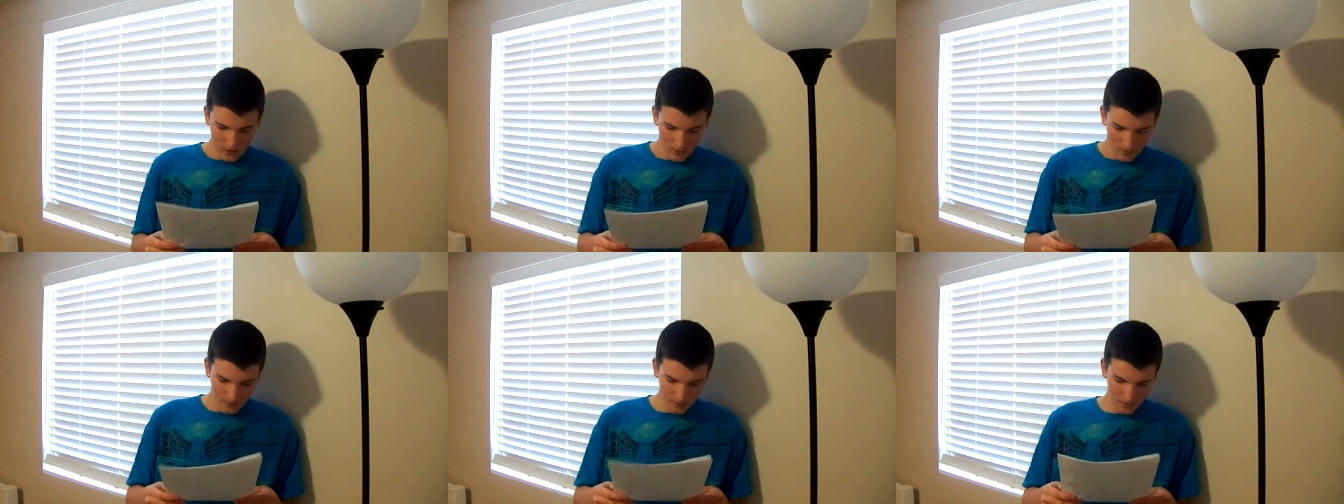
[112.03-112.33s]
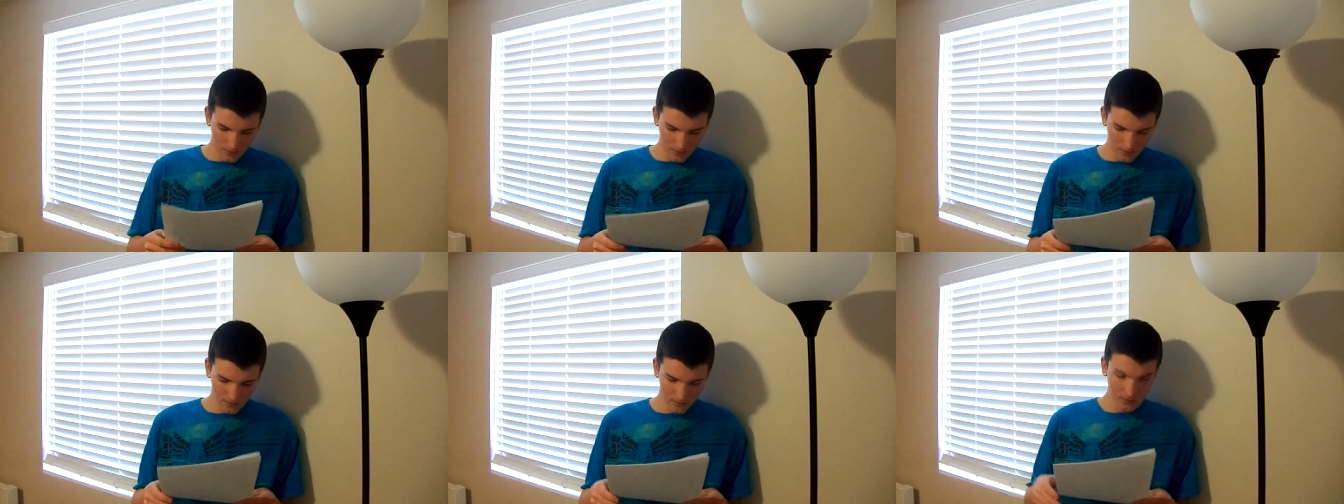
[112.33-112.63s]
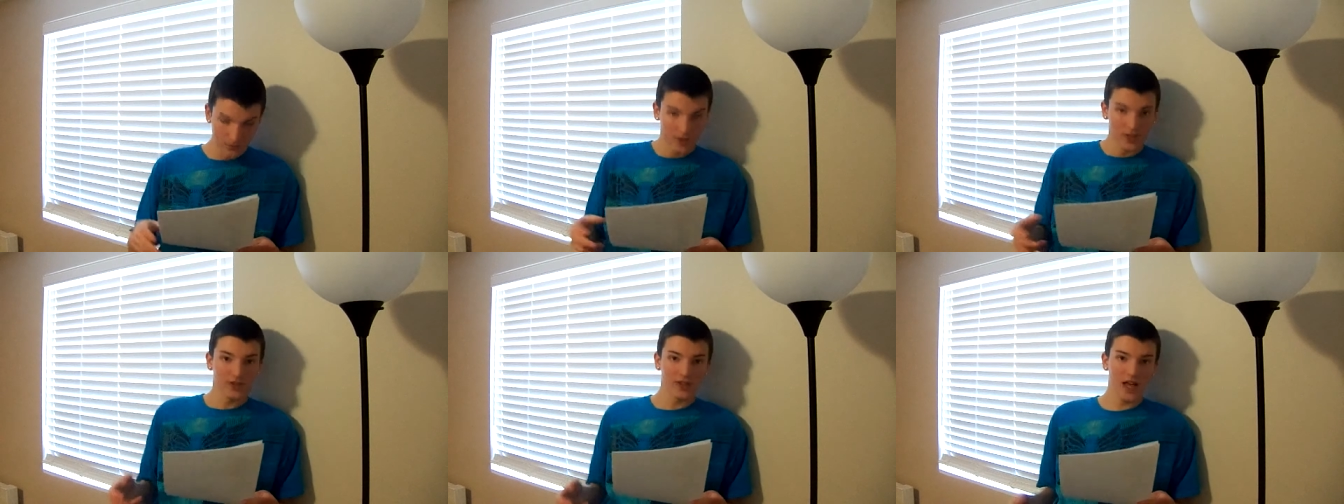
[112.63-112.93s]
Hmm,
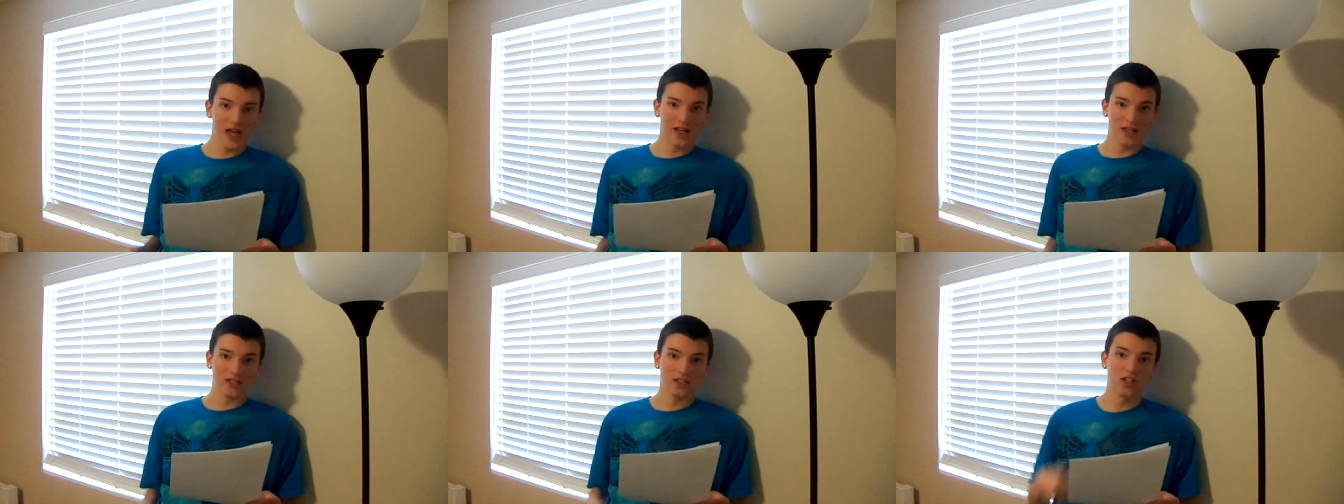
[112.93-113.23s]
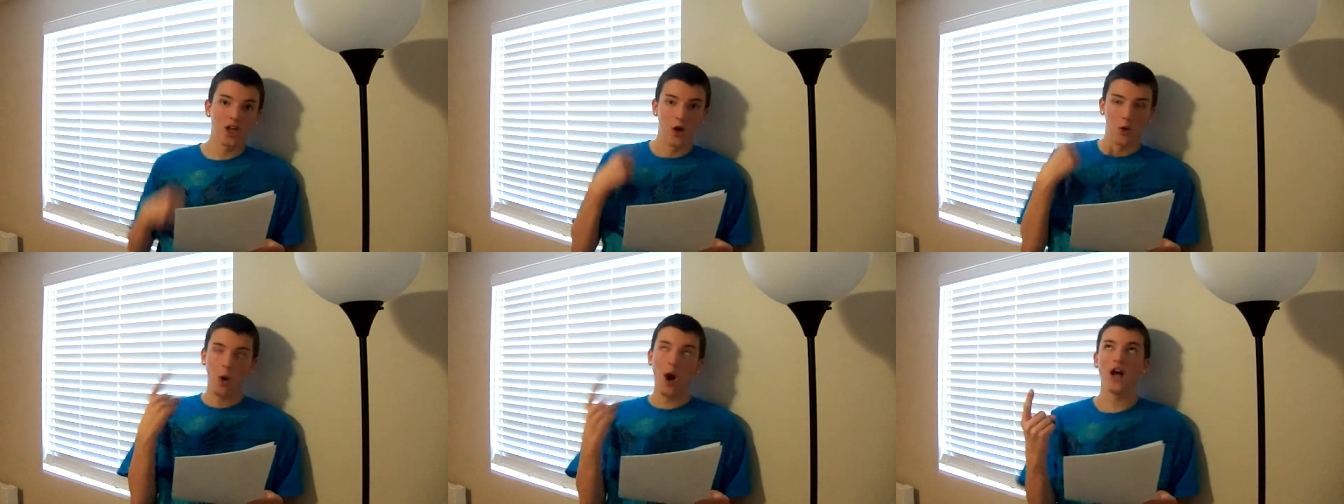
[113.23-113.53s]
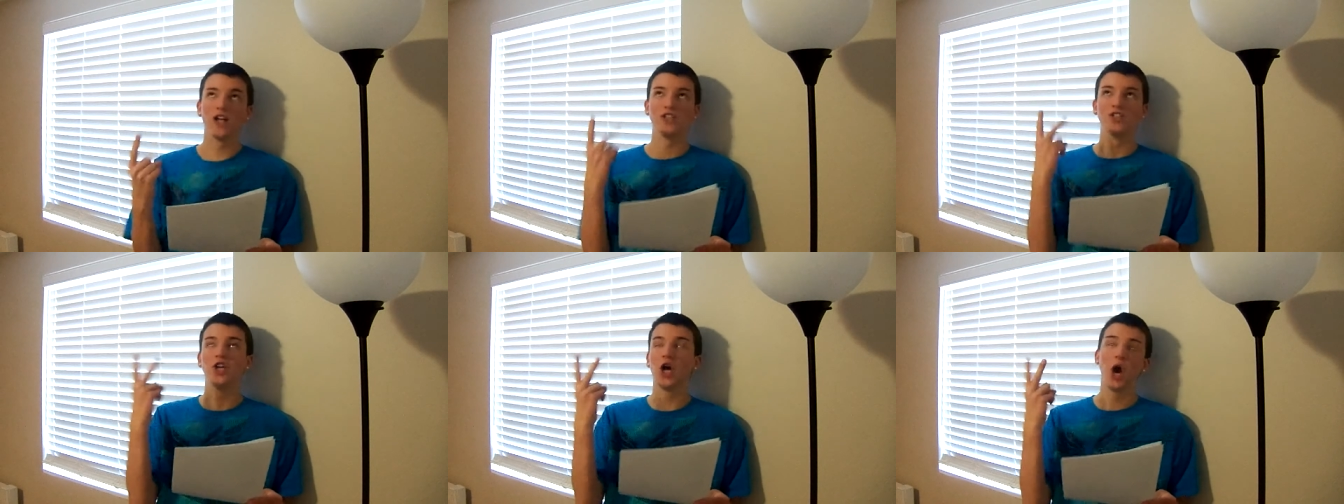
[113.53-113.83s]
thanks.
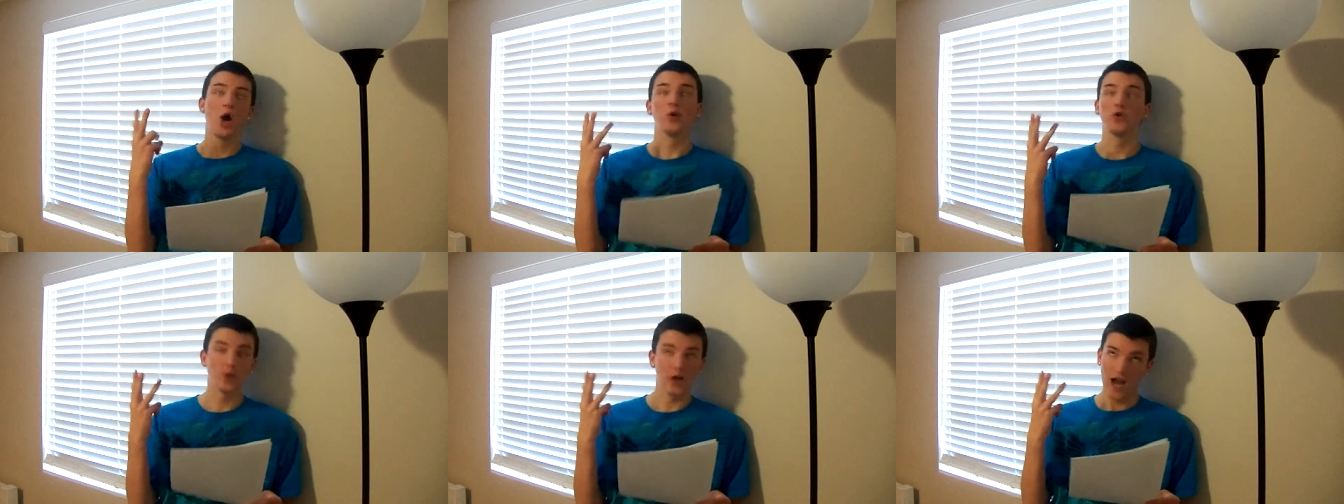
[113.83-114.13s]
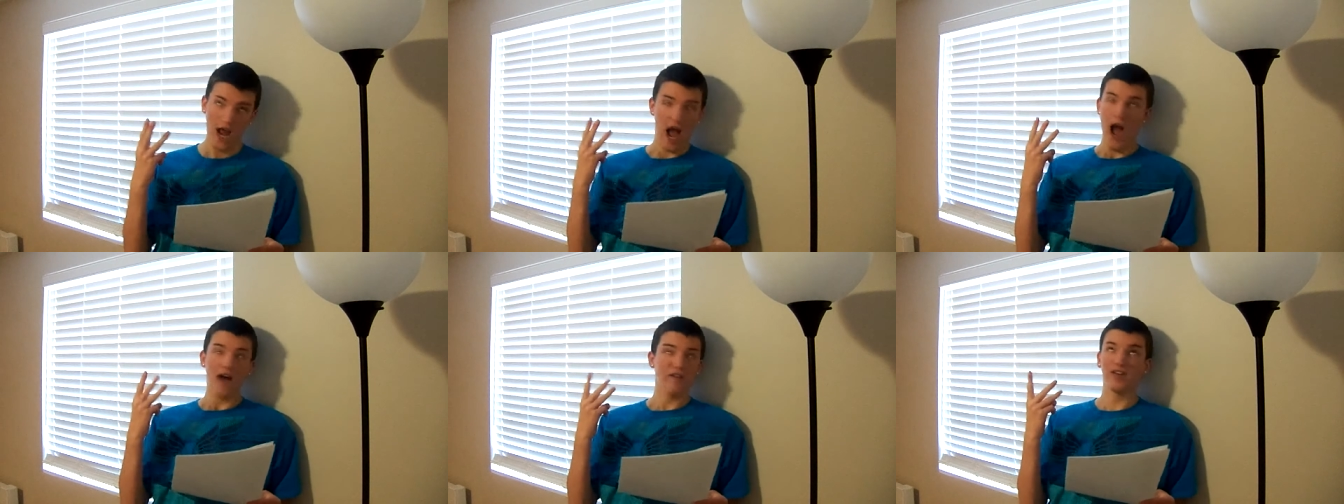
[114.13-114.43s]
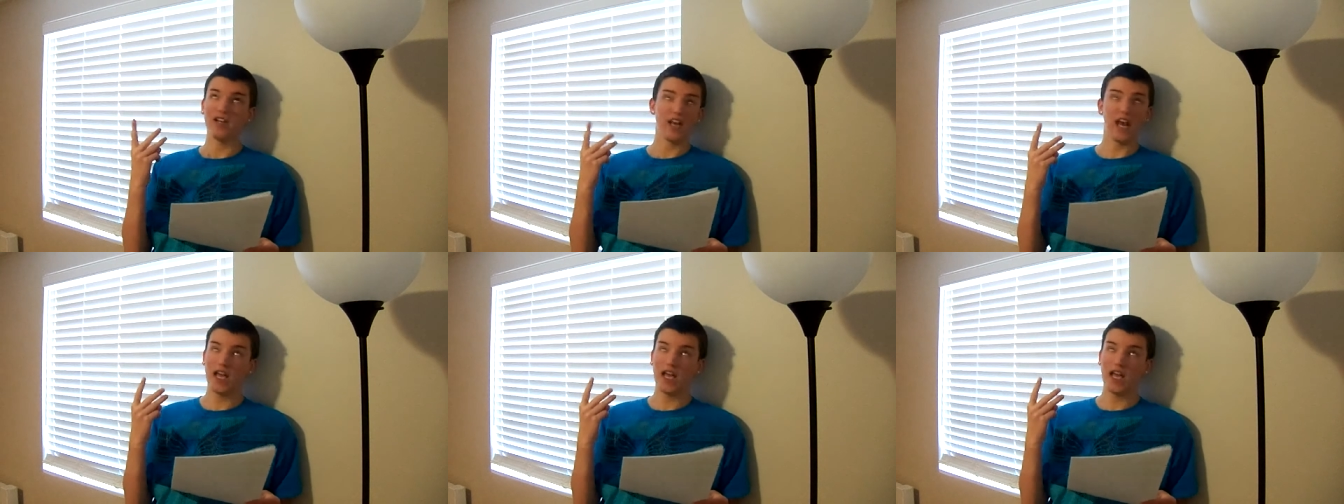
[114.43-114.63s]
One, two, three, have an